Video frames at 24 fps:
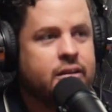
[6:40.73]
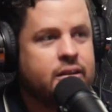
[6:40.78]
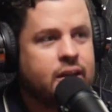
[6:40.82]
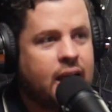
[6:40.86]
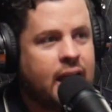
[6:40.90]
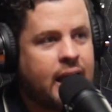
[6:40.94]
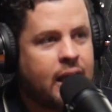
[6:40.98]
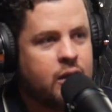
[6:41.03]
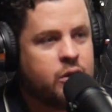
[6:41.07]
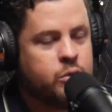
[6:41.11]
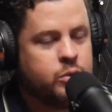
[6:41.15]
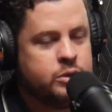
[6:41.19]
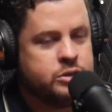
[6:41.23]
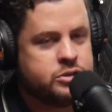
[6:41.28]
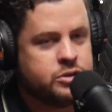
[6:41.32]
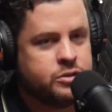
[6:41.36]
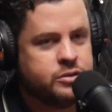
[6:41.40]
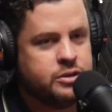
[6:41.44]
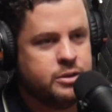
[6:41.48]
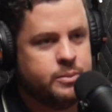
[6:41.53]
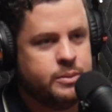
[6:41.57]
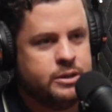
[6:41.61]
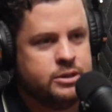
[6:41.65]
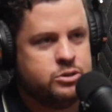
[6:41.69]
How do we
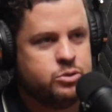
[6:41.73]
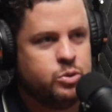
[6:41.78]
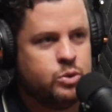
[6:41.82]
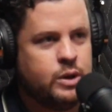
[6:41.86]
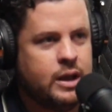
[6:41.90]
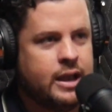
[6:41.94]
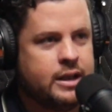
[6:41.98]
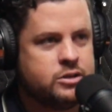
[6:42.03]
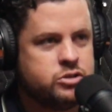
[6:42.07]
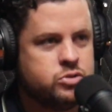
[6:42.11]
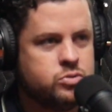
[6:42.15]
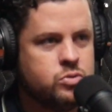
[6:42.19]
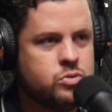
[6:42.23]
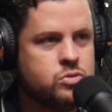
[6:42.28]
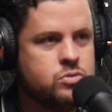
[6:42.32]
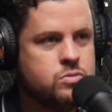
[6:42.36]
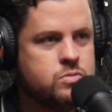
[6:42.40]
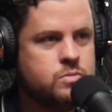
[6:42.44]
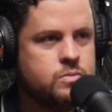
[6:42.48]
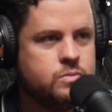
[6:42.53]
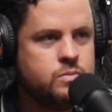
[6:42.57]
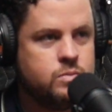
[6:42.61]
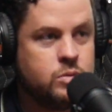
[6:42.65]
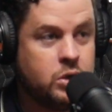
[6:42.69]
turn them into an actual
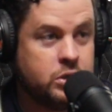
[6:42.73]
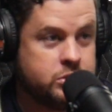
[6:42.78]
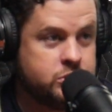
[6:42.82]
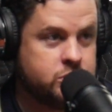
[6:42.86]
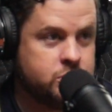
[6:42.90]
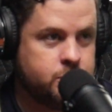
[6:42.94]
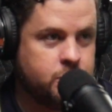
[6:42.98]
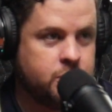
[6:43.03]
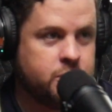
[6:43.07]
customer?